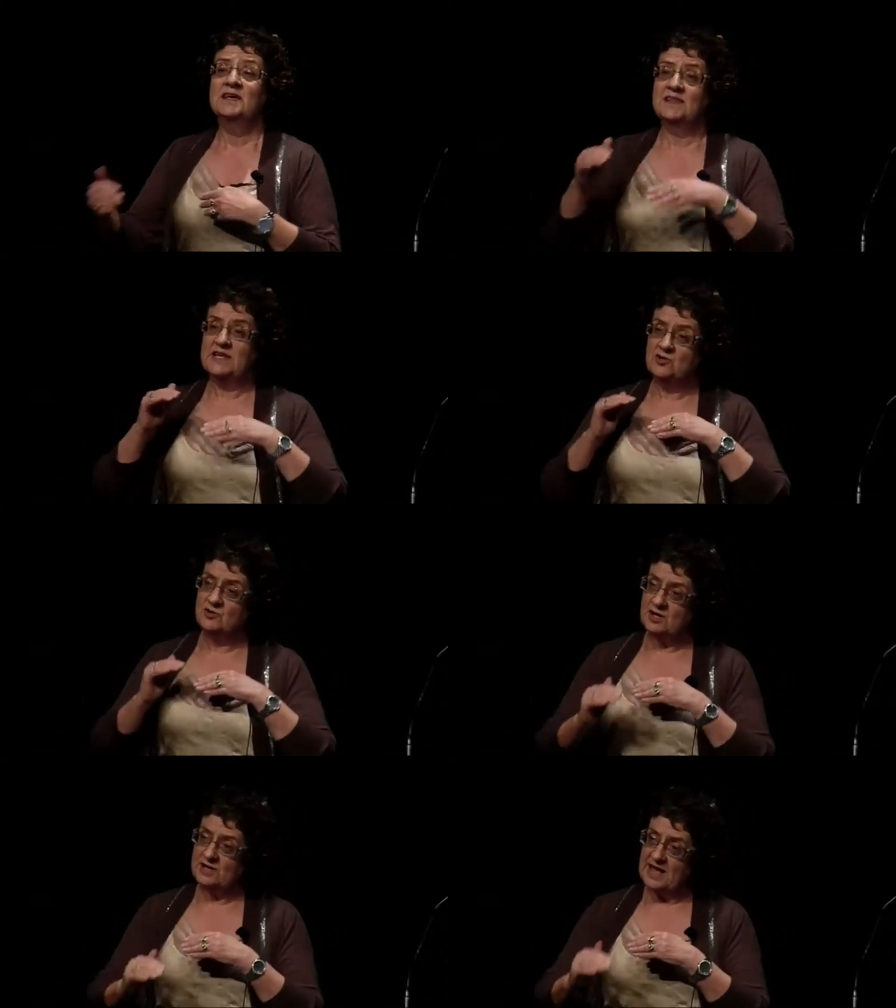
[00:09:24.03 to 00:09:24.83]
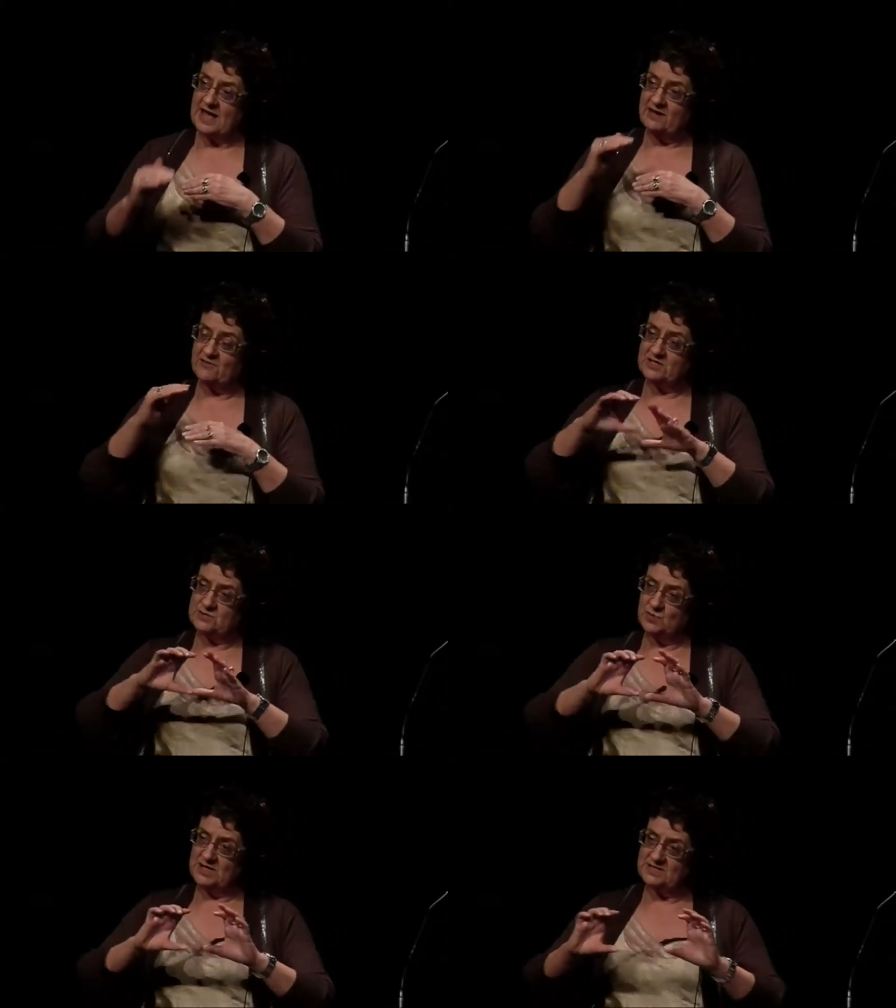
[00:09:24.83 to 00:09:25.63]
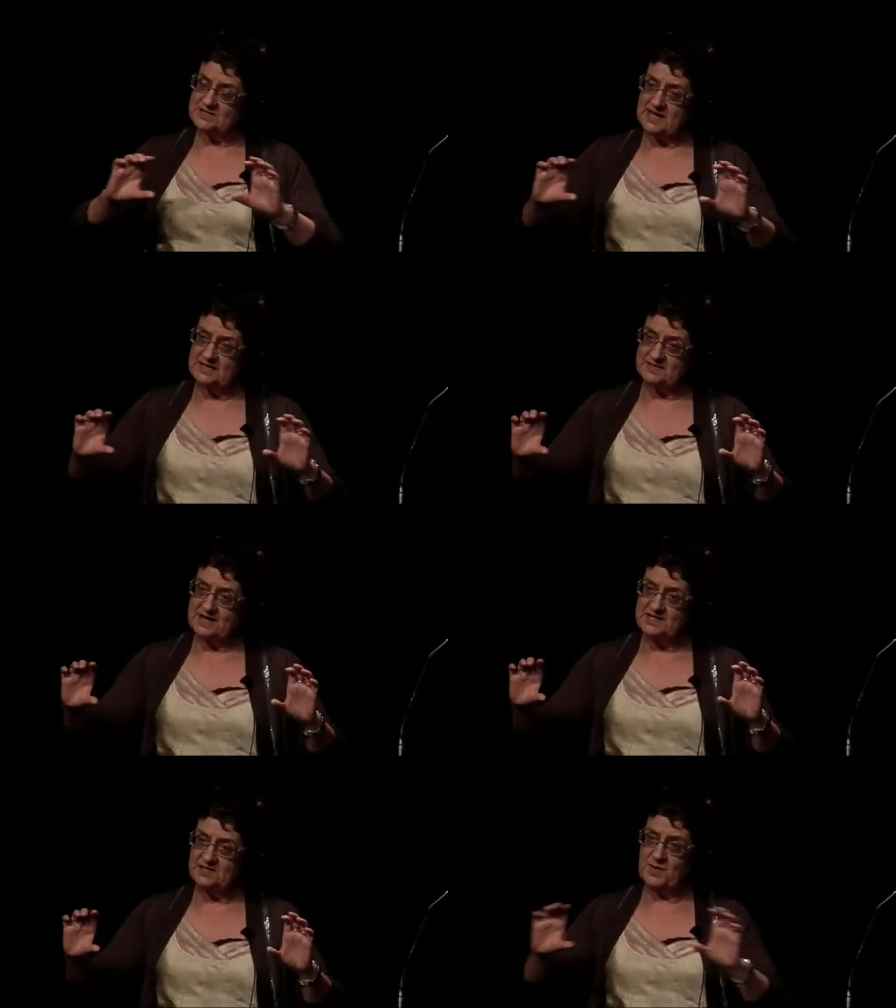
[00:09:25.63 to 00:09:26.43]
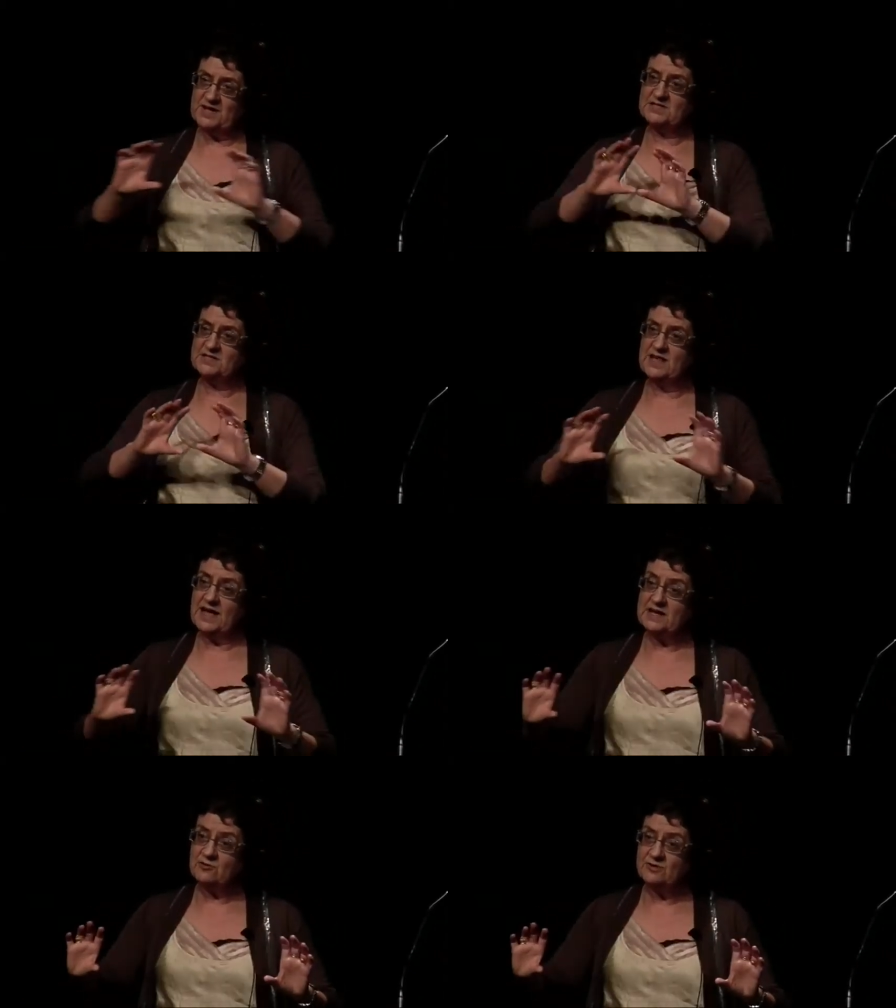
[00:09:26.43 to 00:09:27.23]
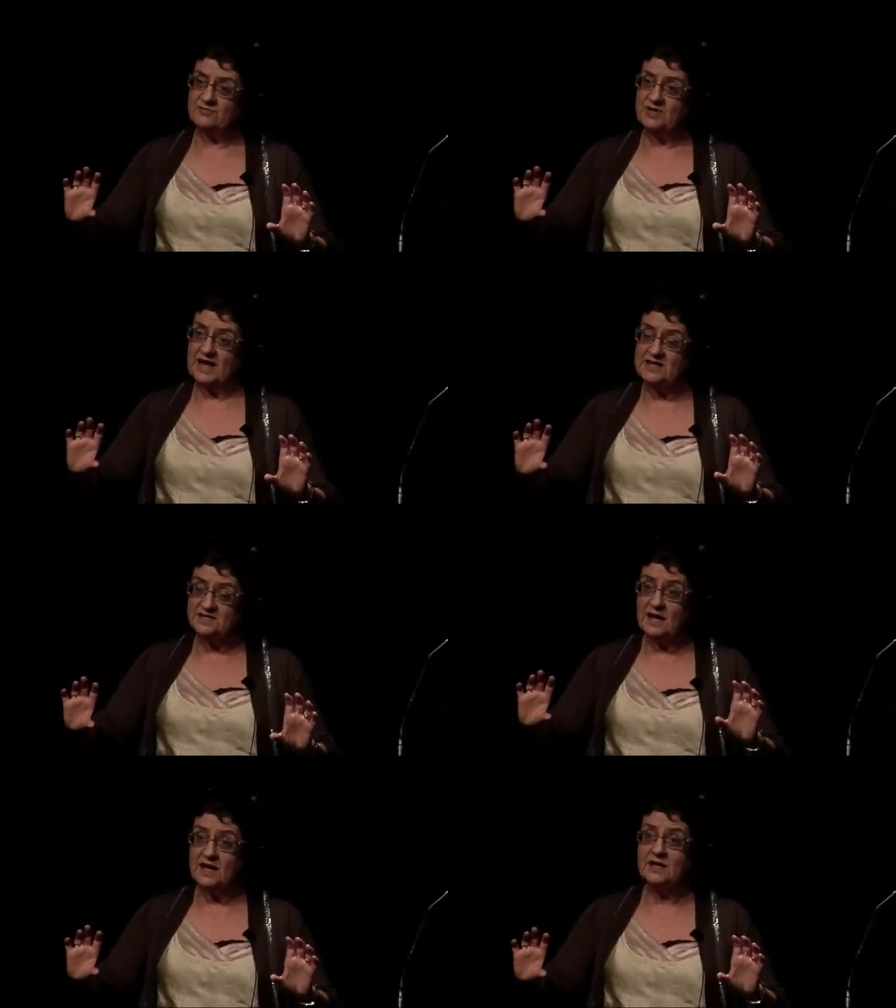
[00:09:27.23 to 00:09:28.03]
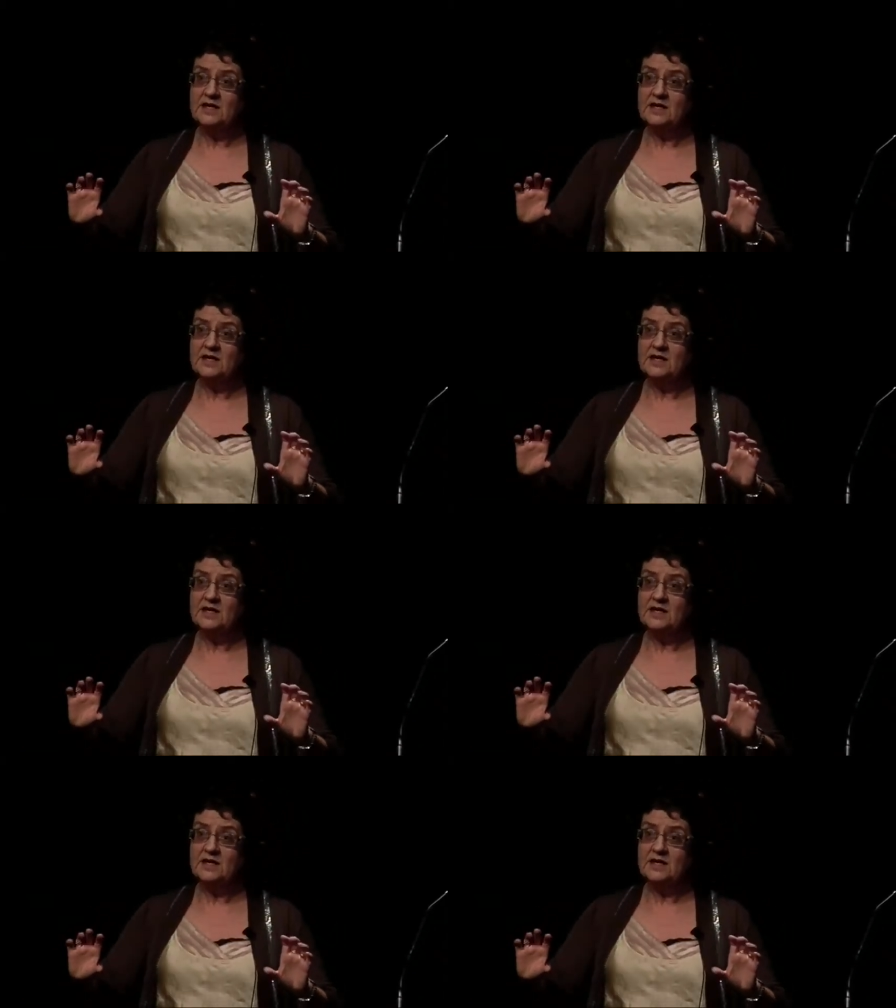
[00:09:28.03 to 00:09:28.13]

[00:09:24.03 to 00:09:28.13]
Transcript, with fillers: then you're going to have, as well as that database layer of data,